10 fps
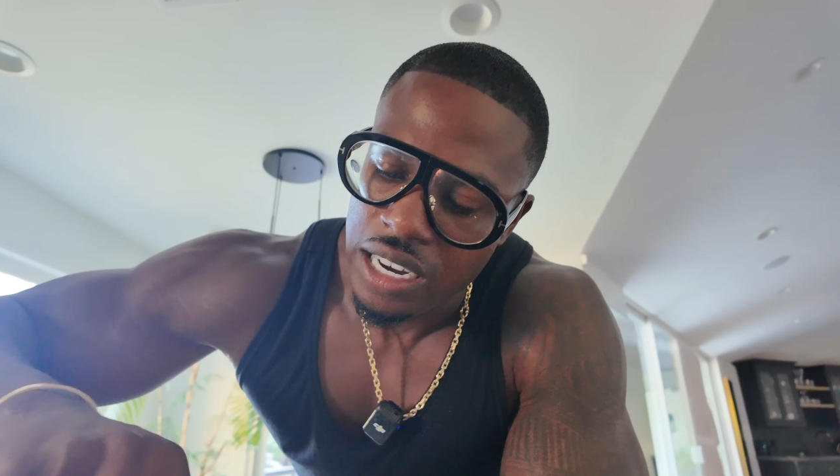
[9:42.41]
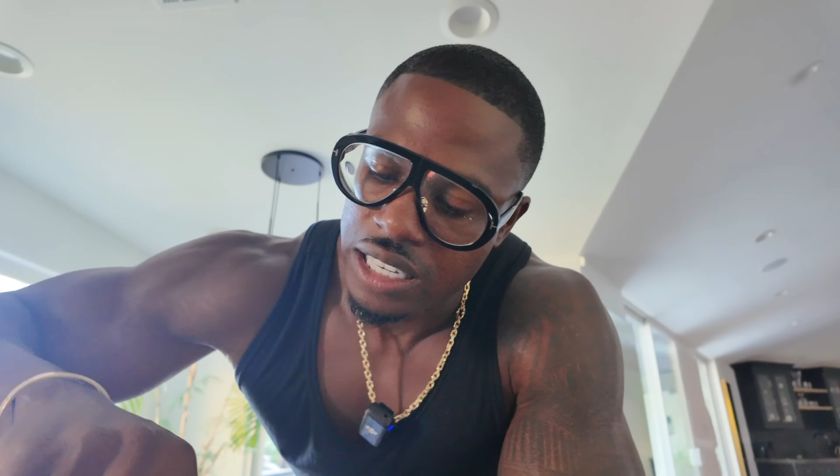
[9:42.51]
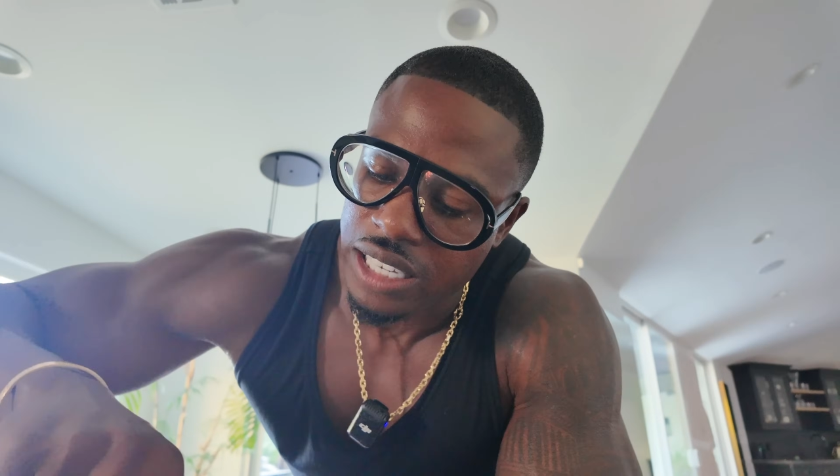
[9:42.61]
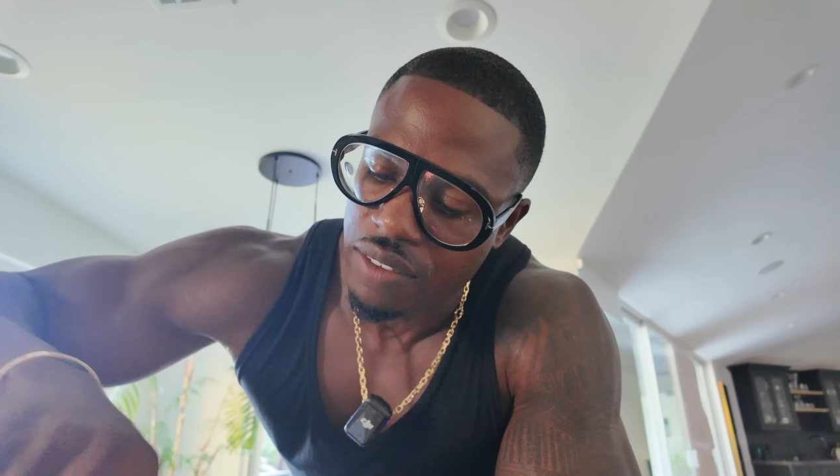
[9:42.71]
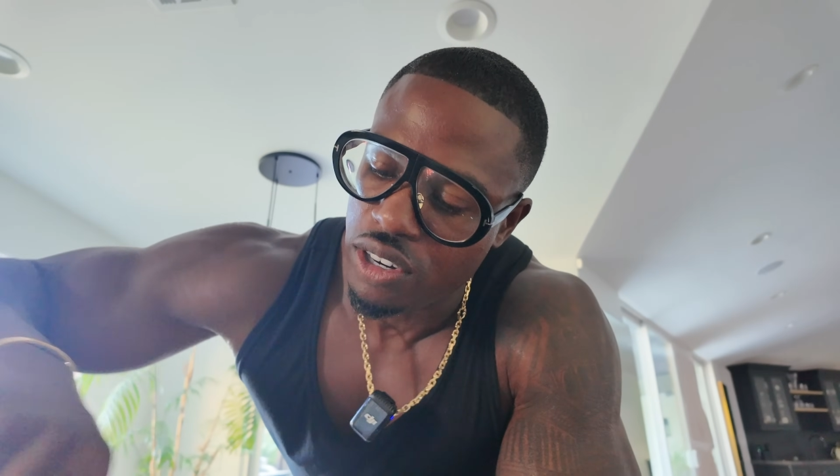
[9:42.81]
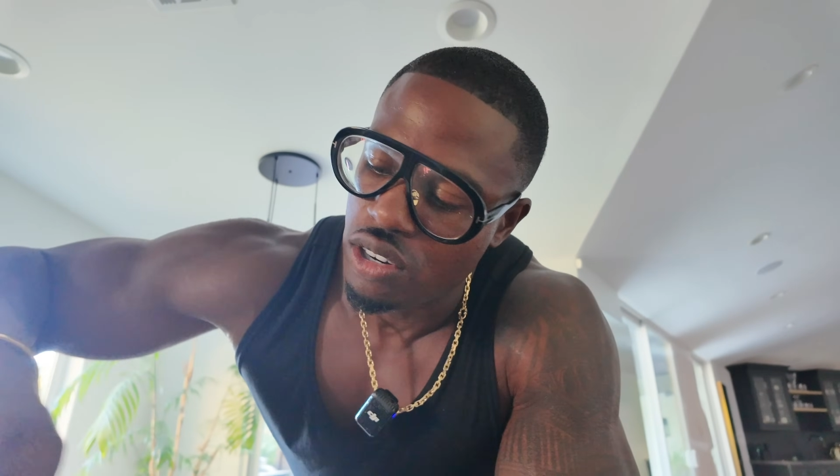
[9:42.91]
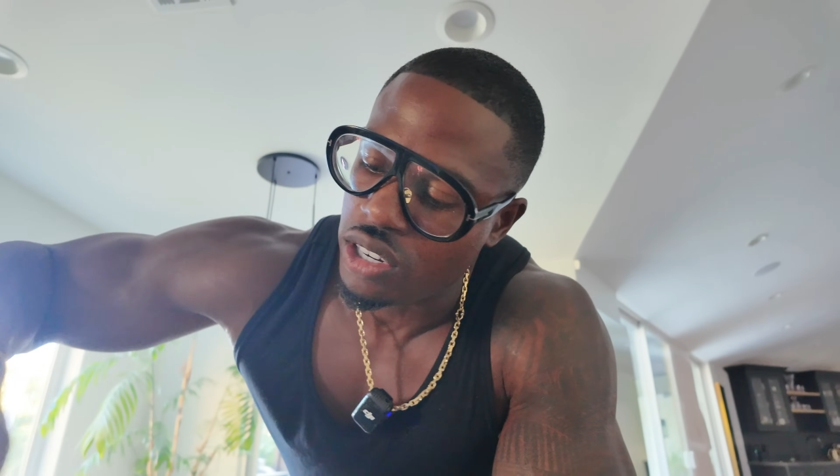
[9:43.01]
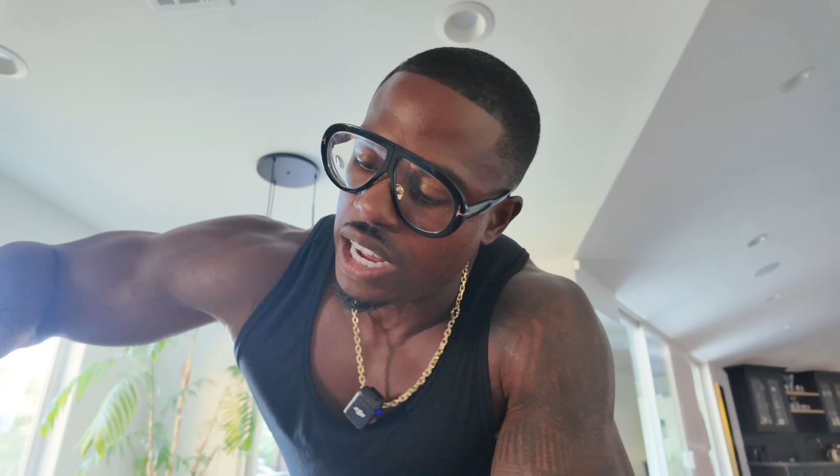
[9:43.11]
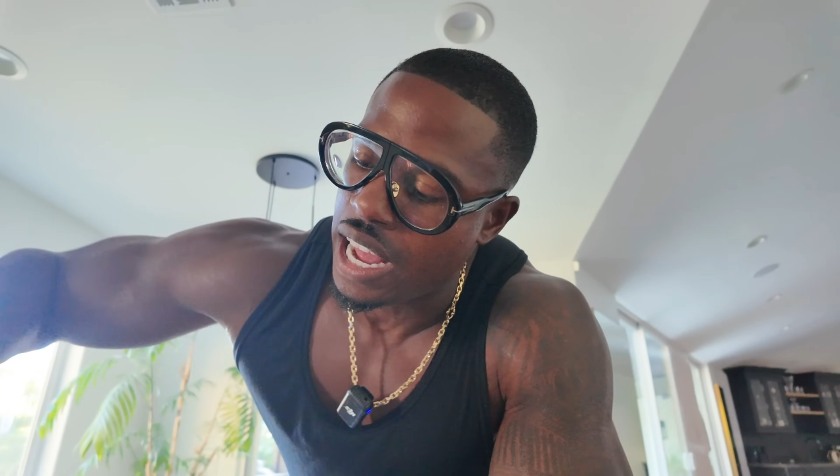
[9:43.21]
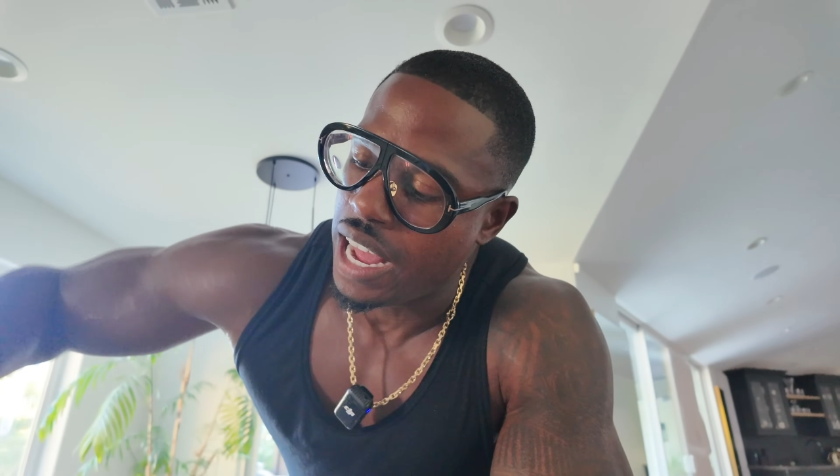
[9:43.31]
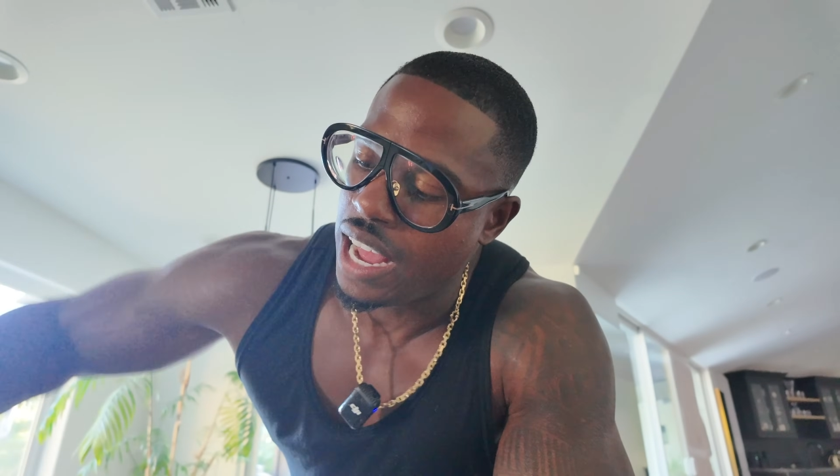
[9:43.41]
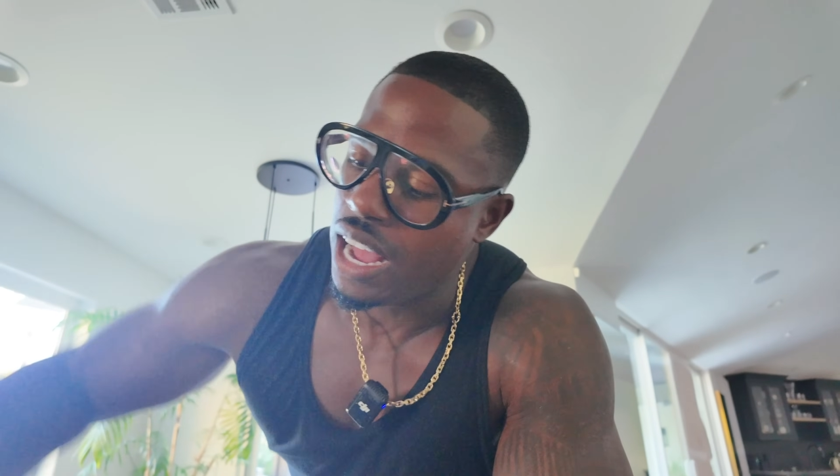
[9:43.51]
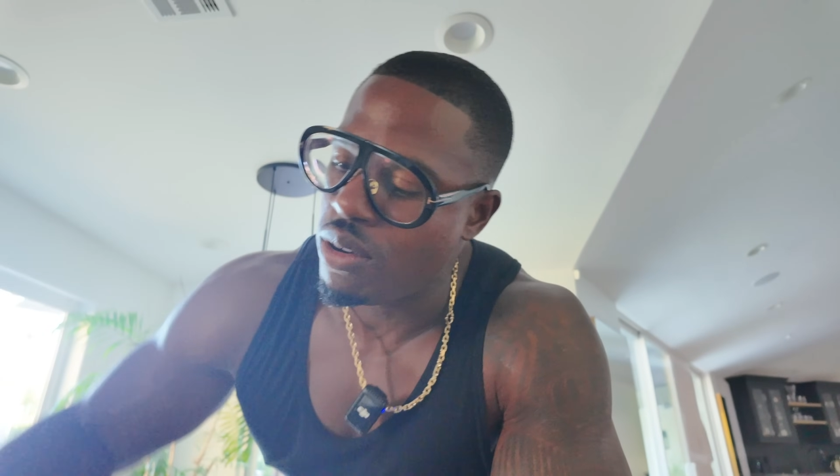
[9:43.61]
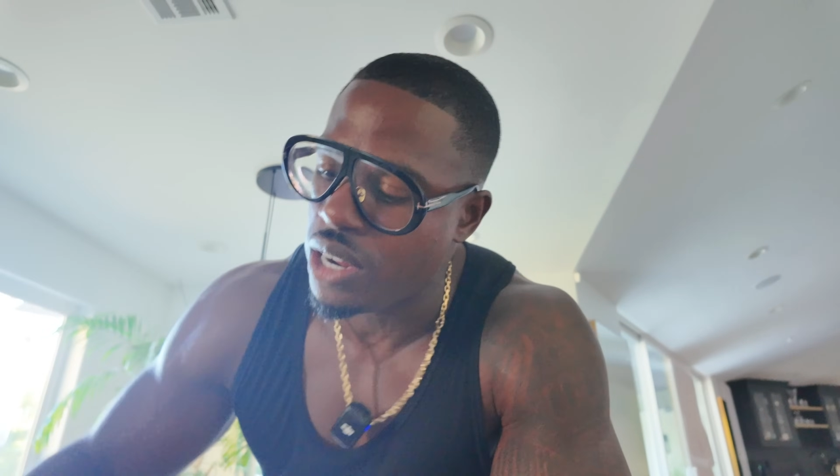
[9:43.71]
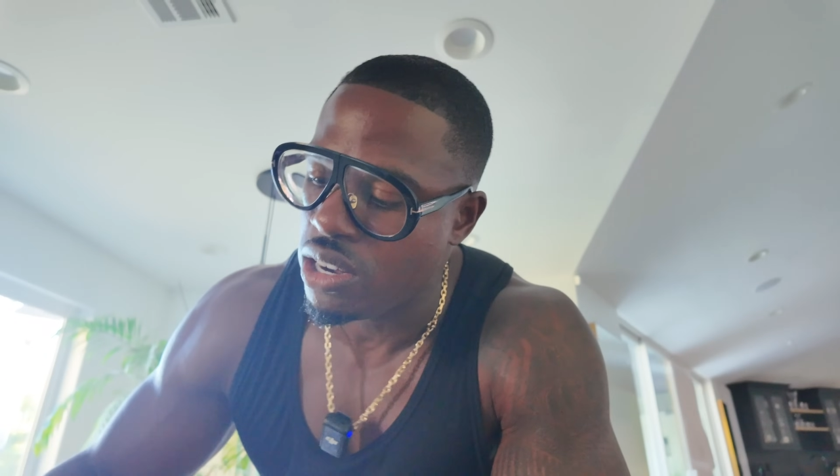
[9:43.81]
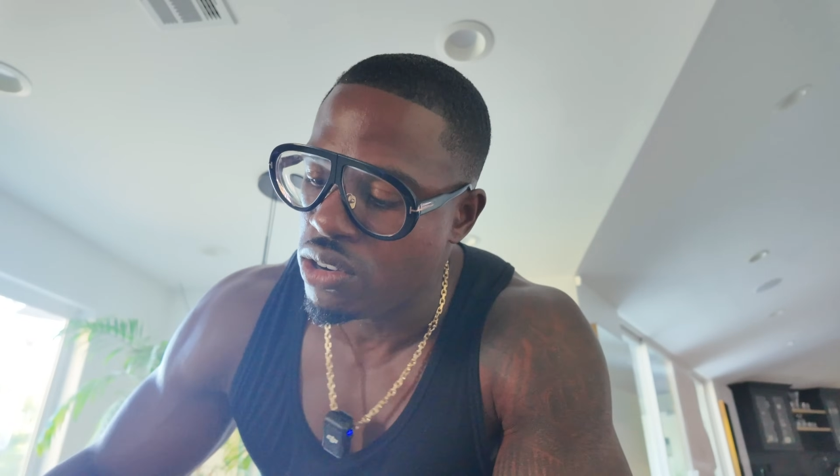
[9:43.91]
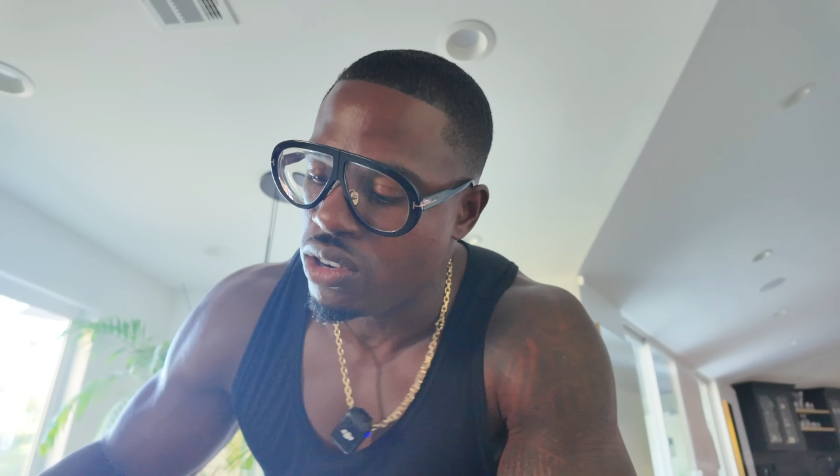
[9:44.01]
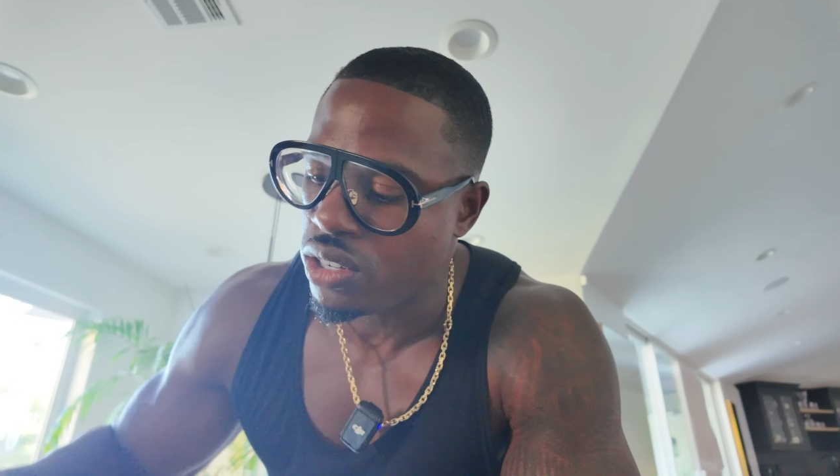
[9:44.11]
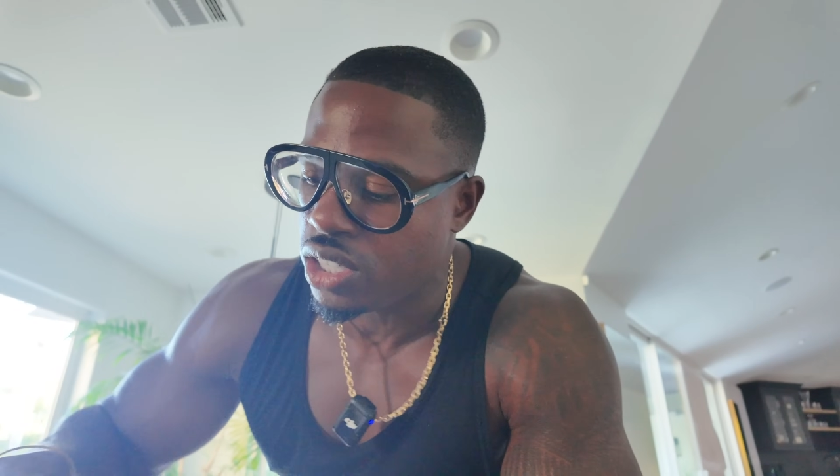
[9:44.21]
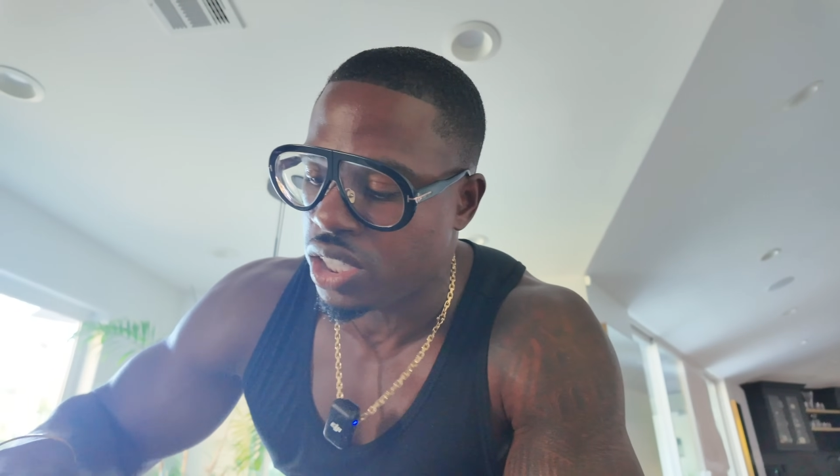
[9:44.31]
Let's have a look at how it
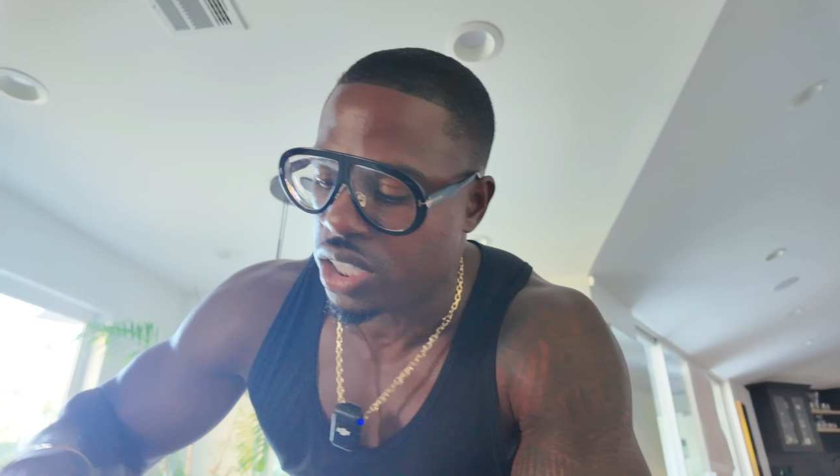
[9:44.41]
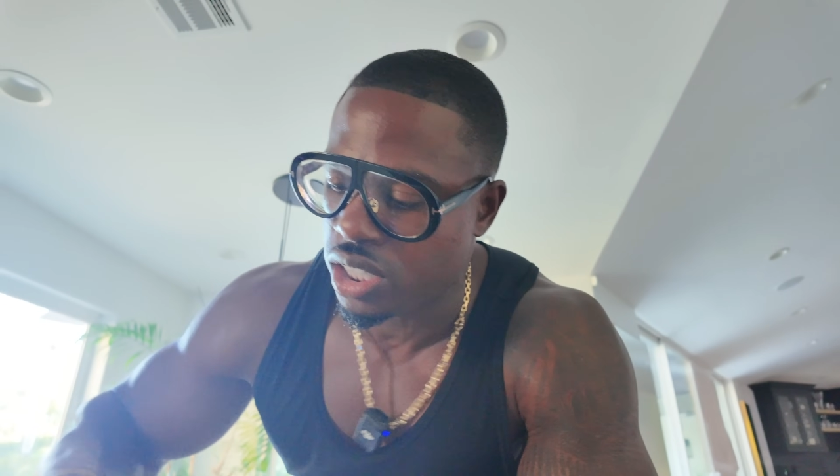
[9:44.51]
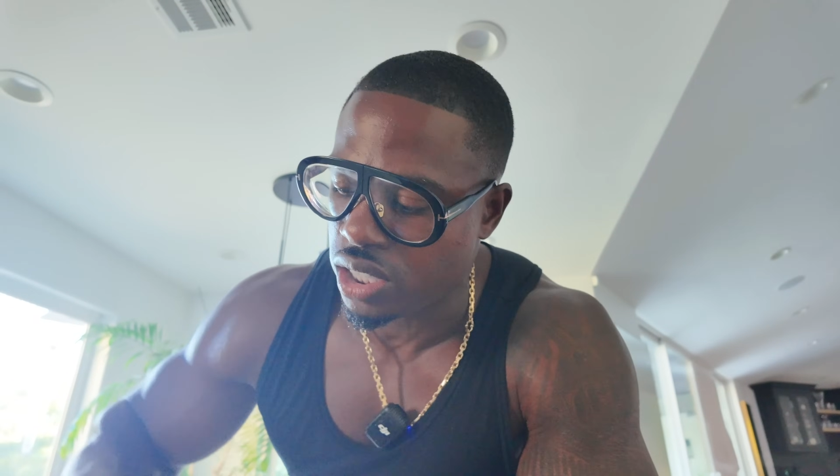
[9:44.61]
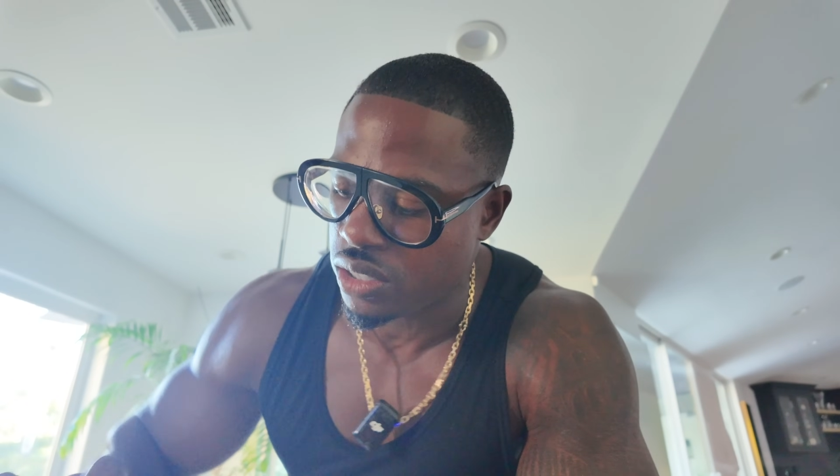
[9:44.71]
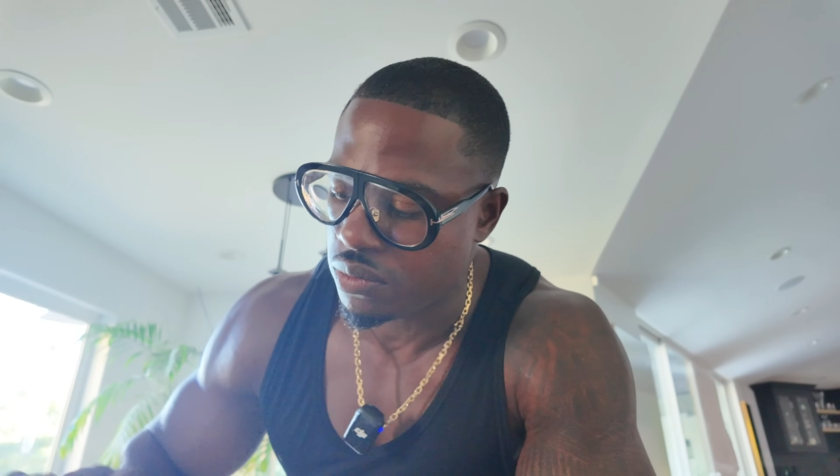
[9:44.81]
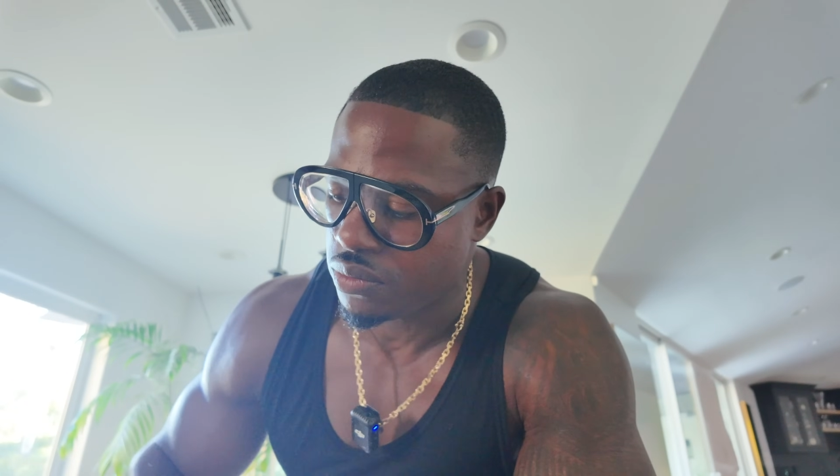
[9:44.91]
looks.